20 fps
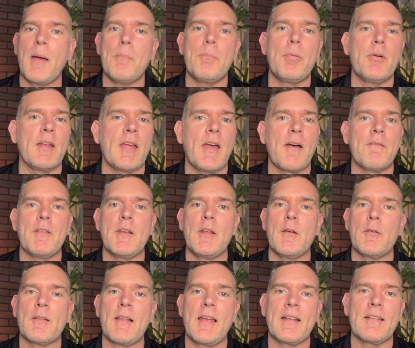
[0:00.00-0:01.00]
I'm putting out
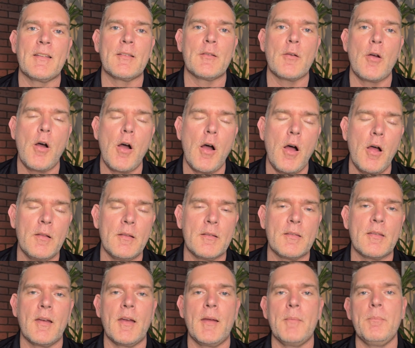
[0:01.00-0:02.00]
videos like this all the
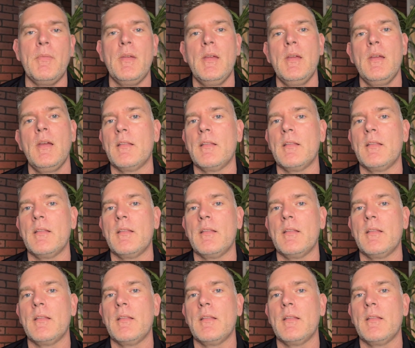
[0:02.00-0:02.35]
time